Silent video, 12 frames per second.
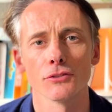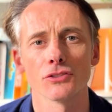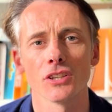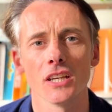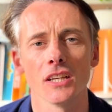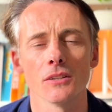
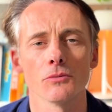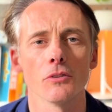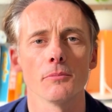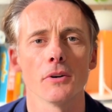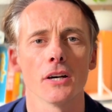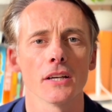routine
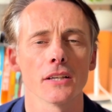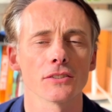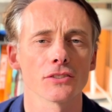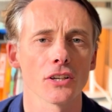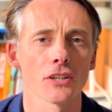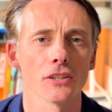with my
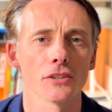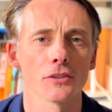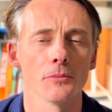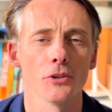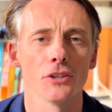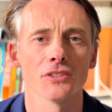cycling
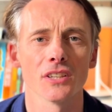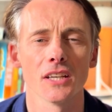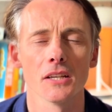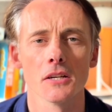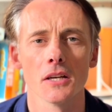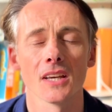community,
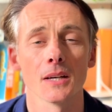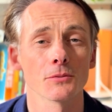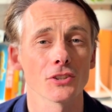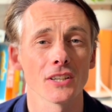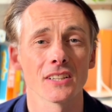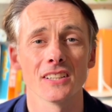that I'm
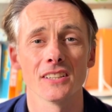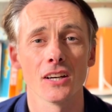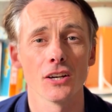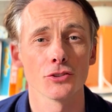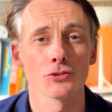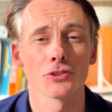cycling
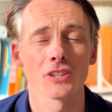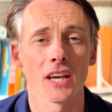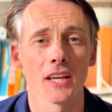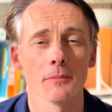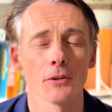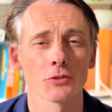
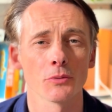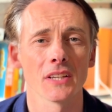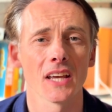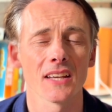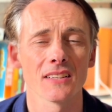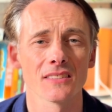100k most
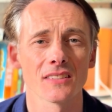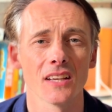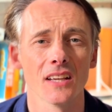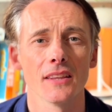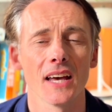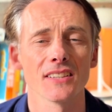weekends,
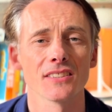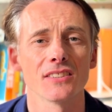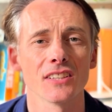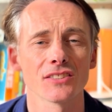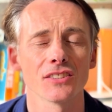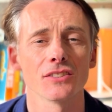that is a
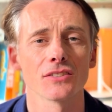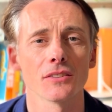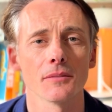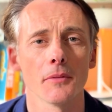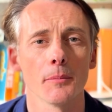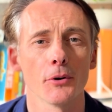distance
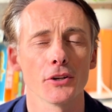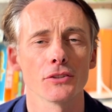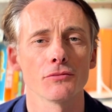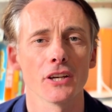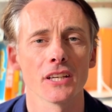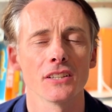my body is
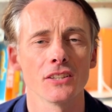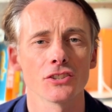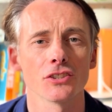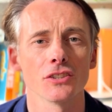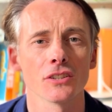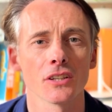very
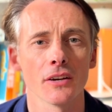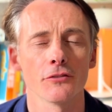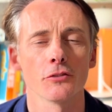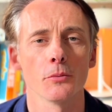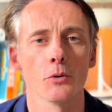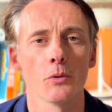conditioned and
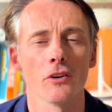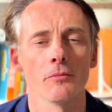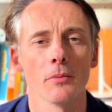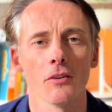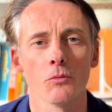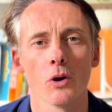comfortable with,
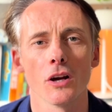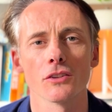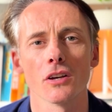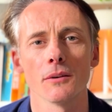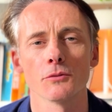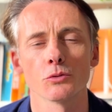but I've
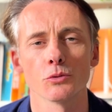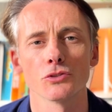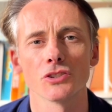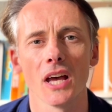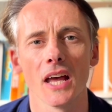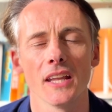worked up
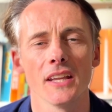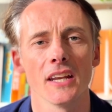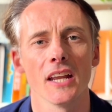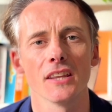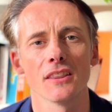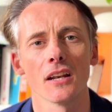towards that. And then
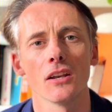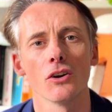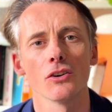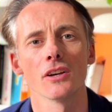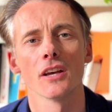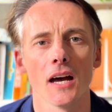anything
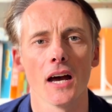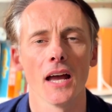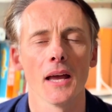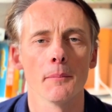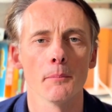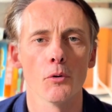longer,
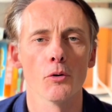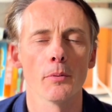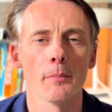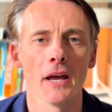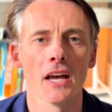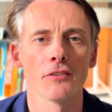I am more
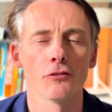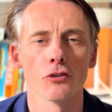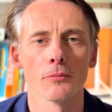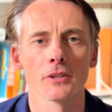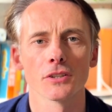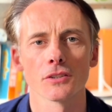prepared
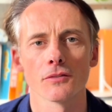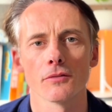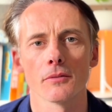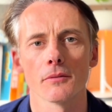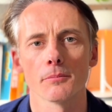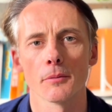for because I've
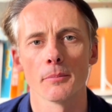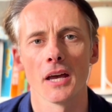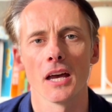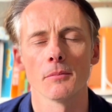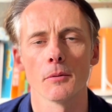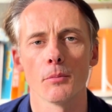
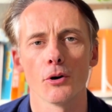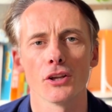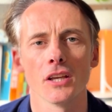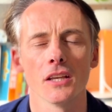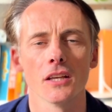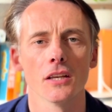prepared my
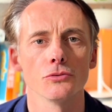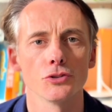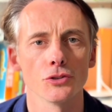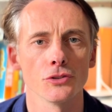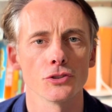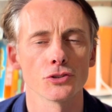body
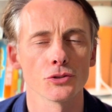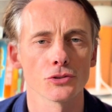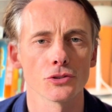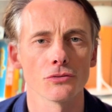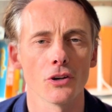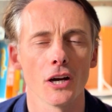during the
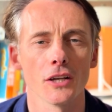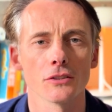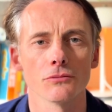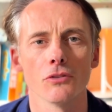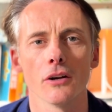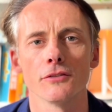shorter rides
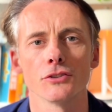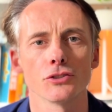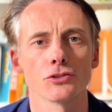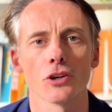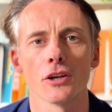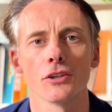rather than
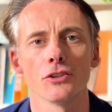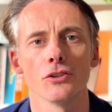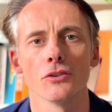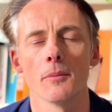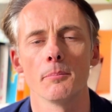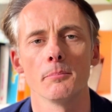just trying to
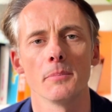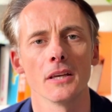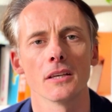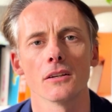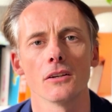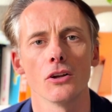do a
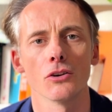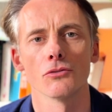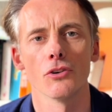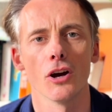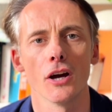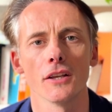big long
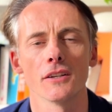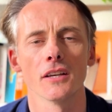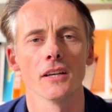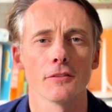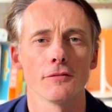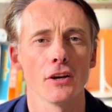ride
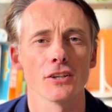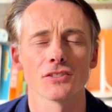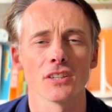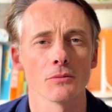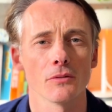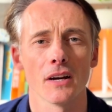first
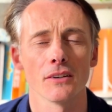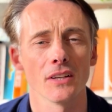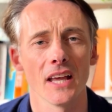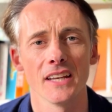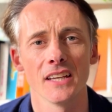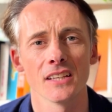thing without
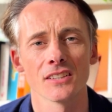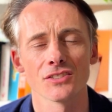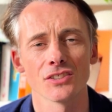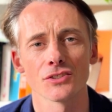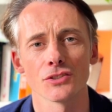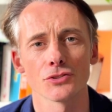any
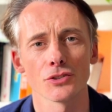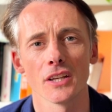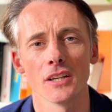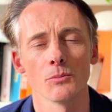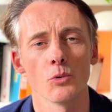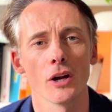consistent
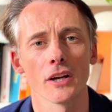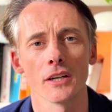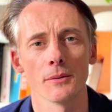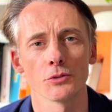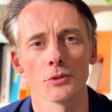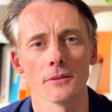training working
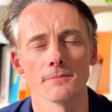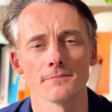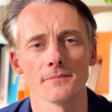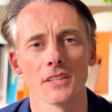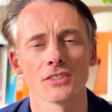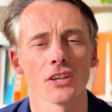up to it.
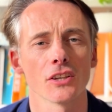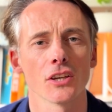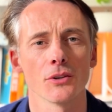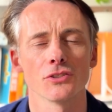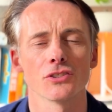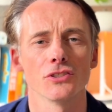It's like
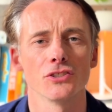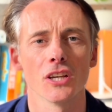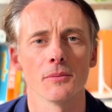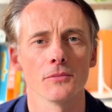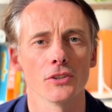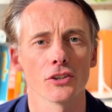going to the
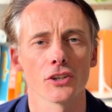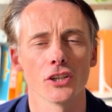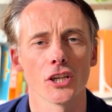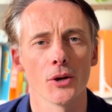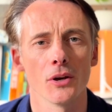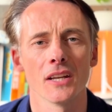gym. You're not going to
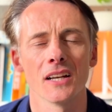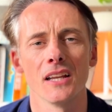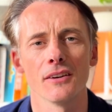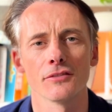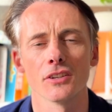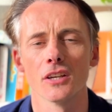go in and
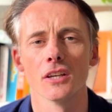lift